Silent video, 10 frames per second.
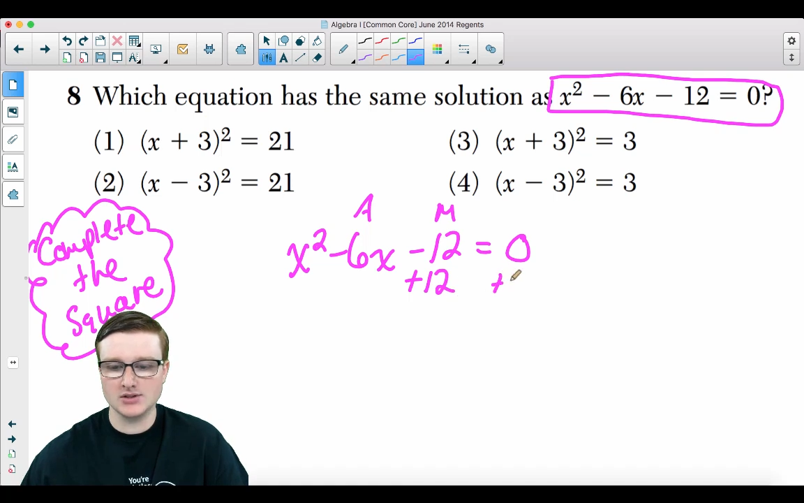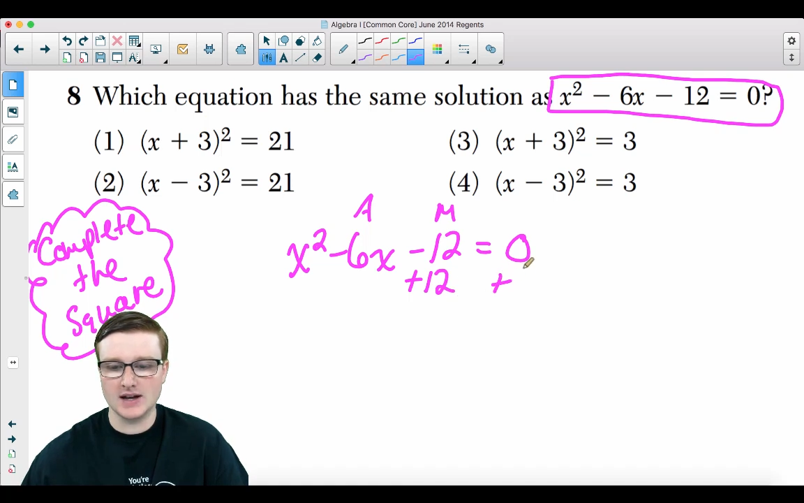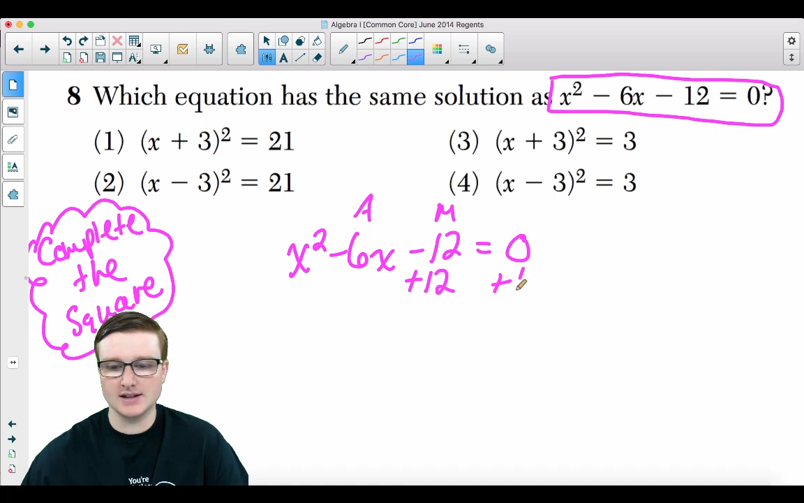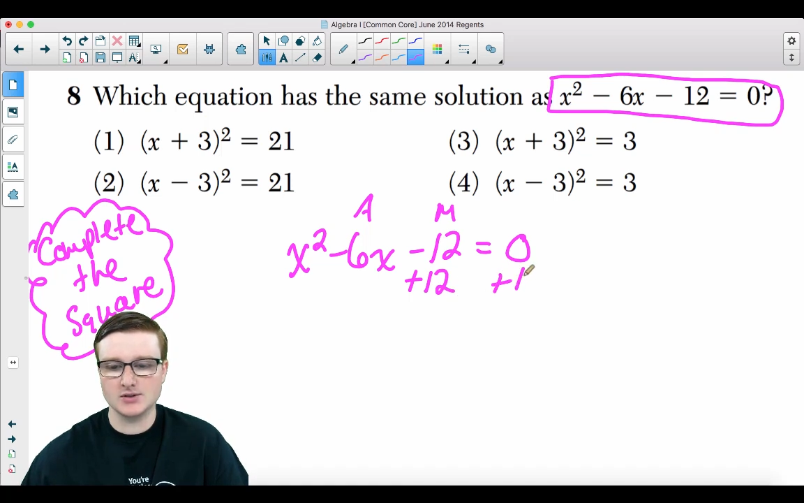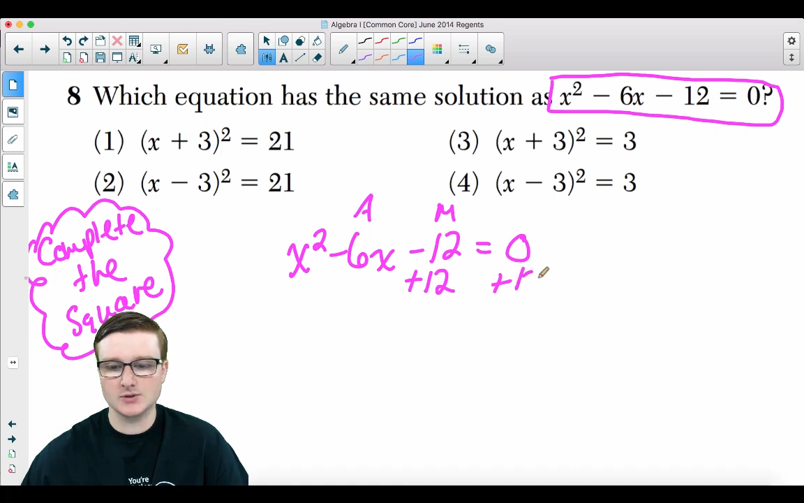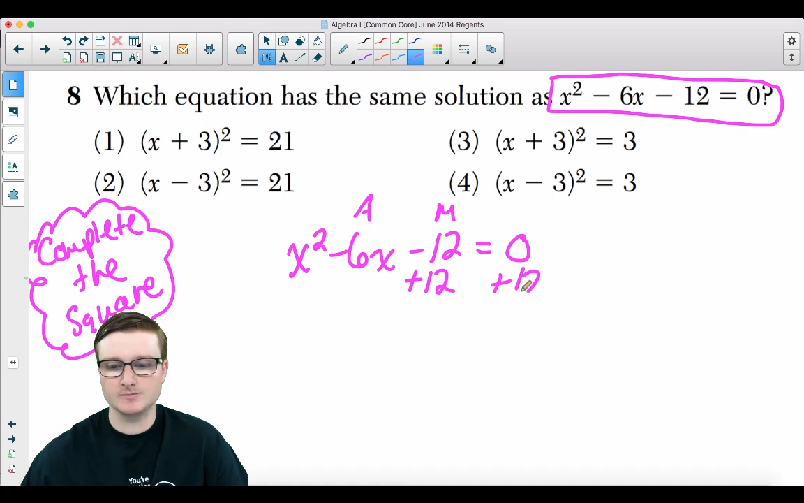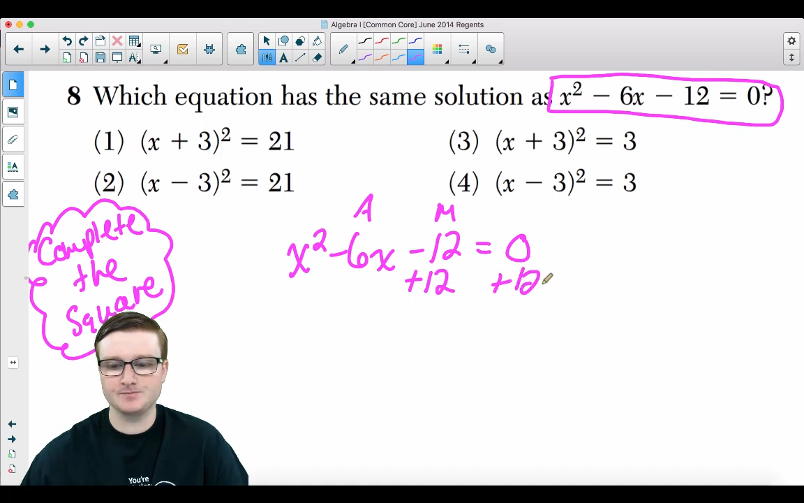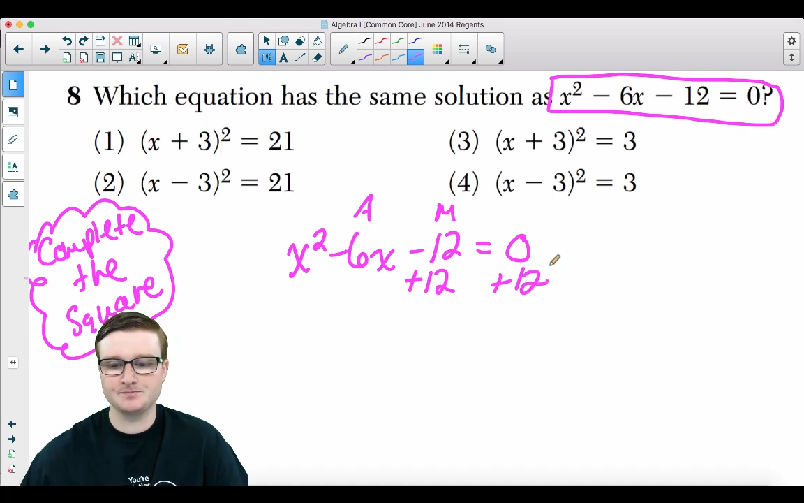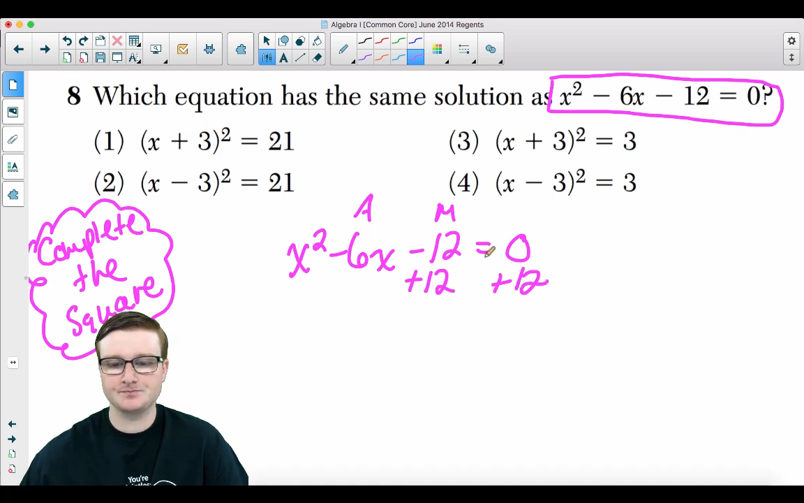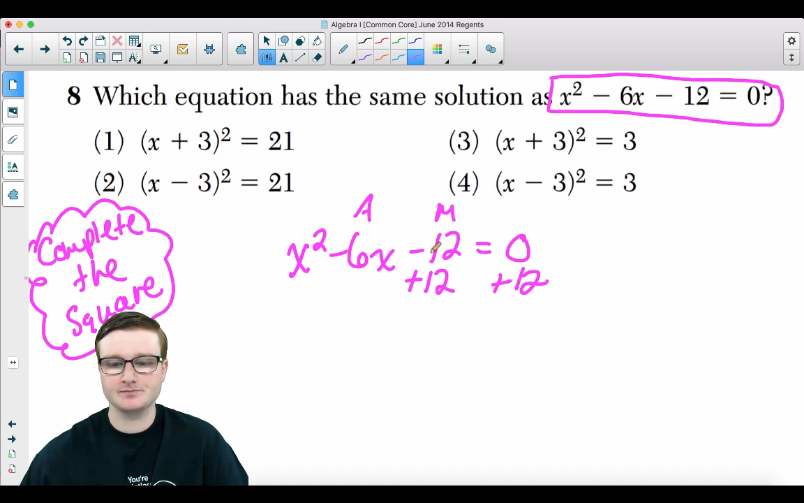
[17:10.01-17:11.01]
sides.
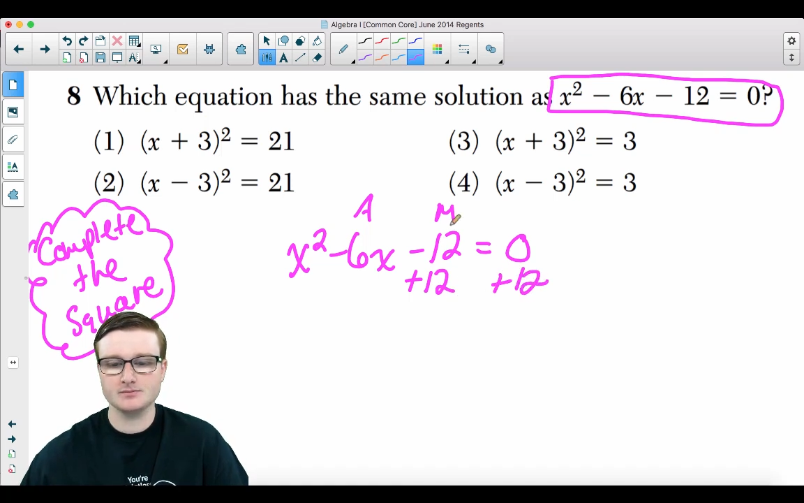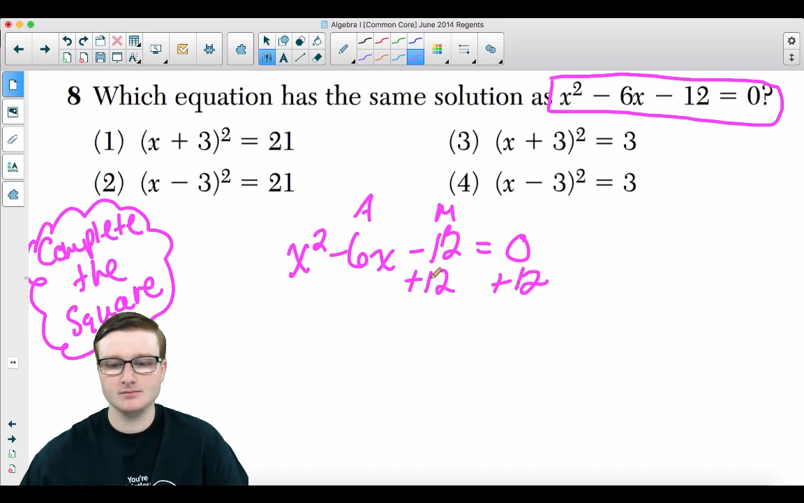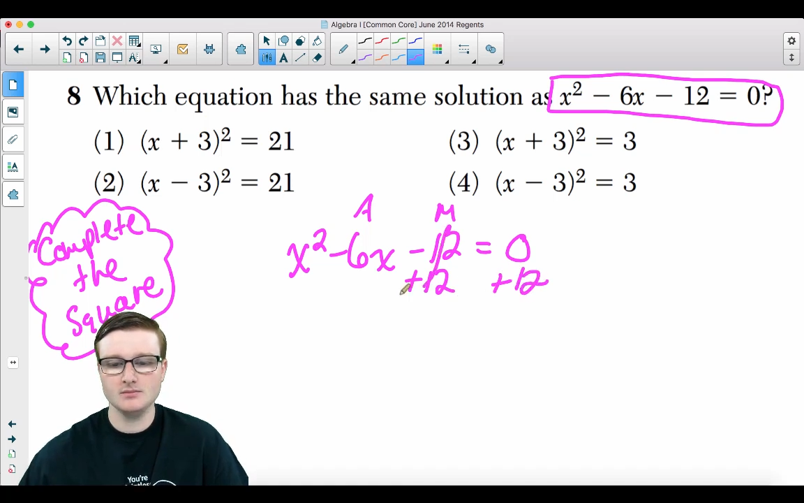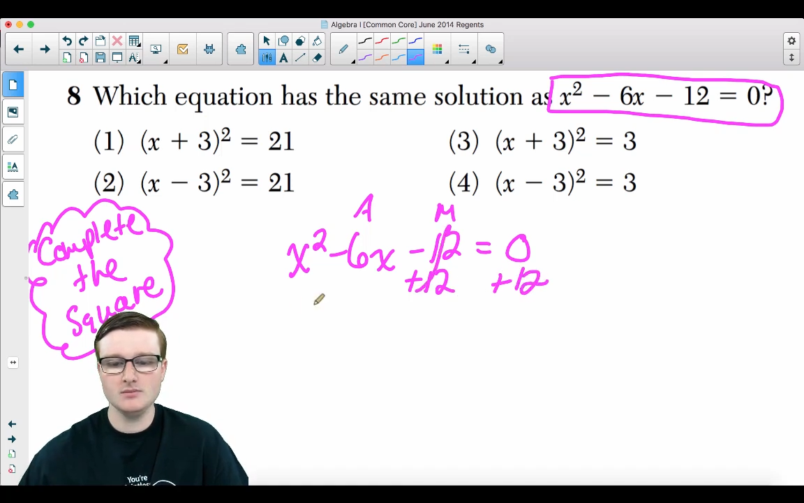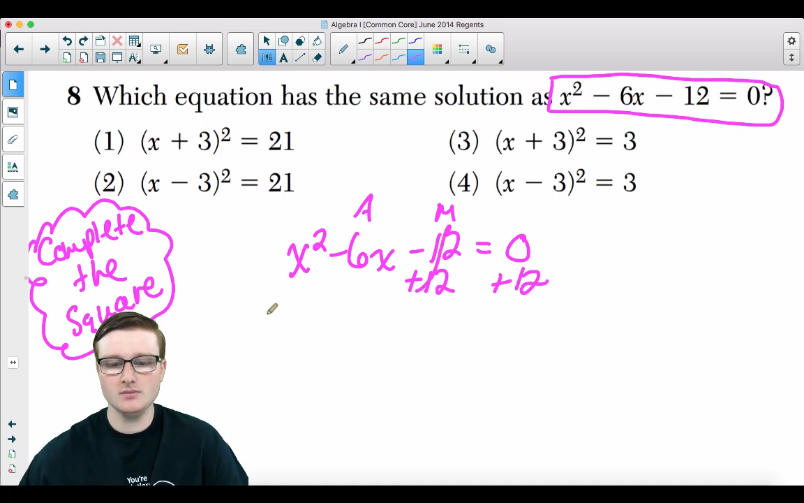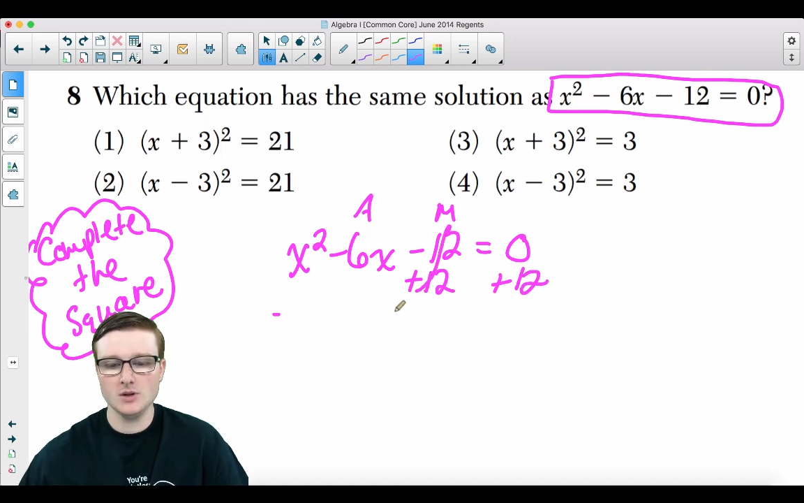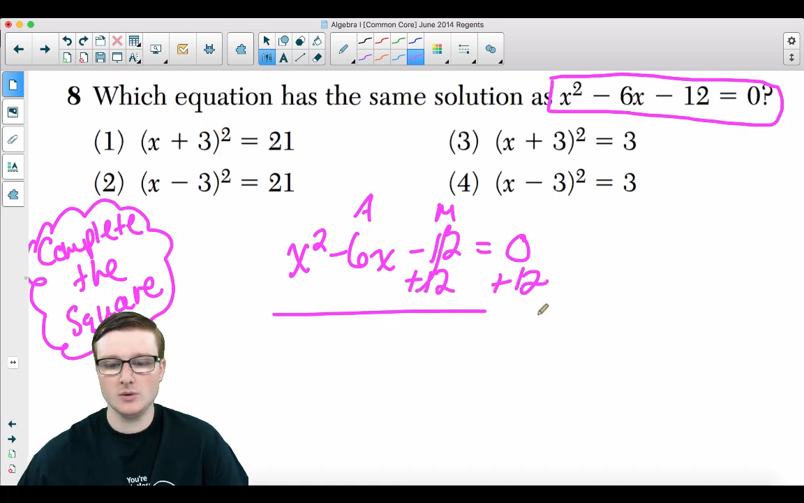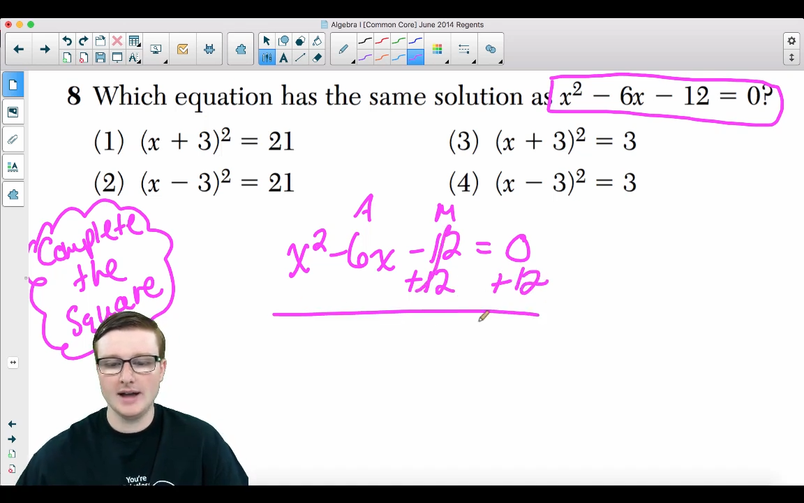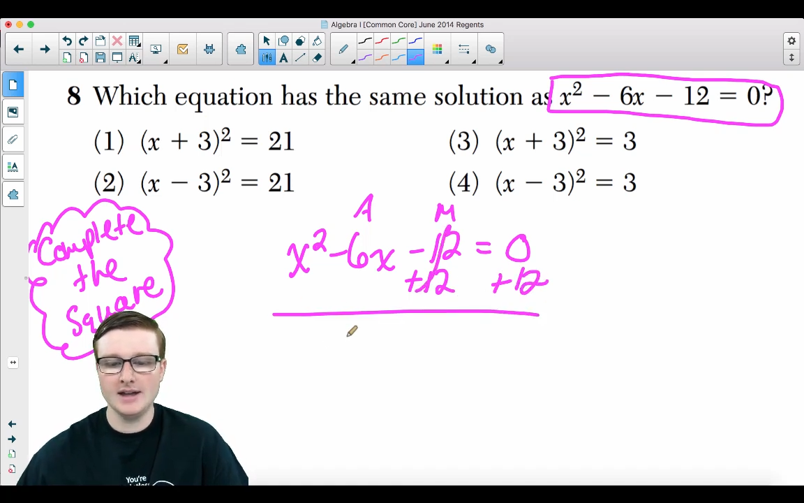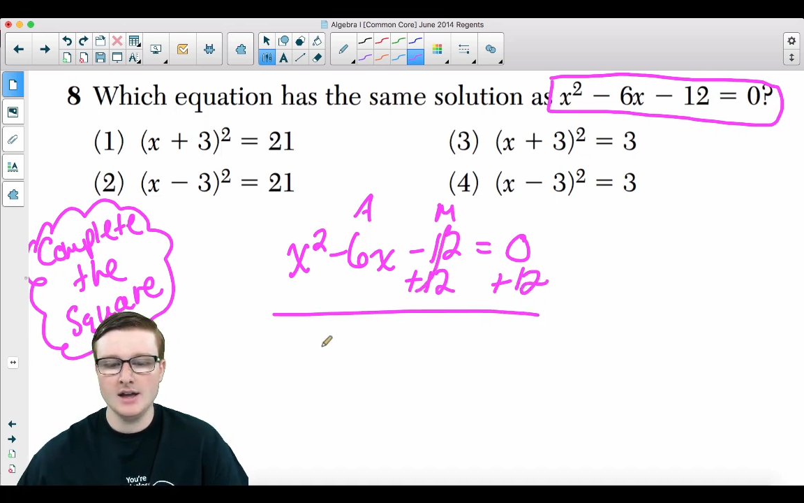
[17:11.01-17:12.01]

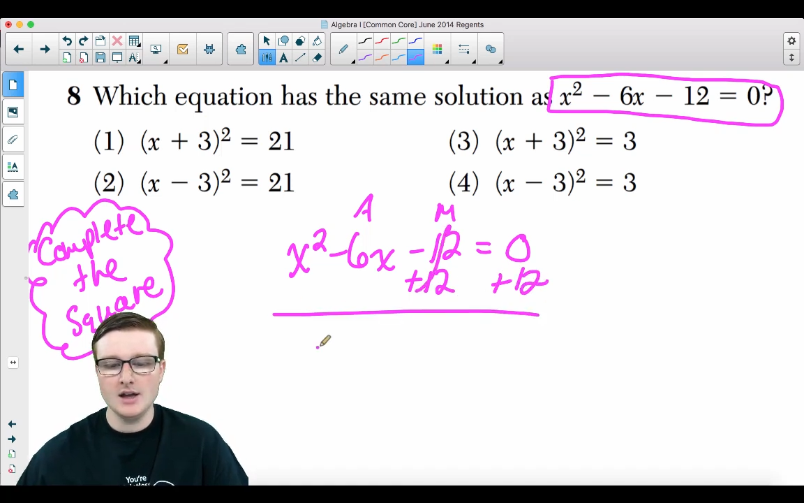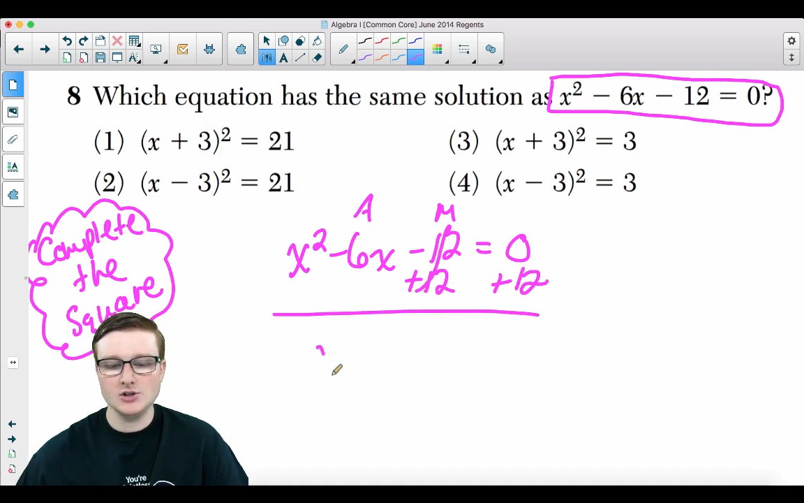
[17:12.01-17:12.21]
Okay,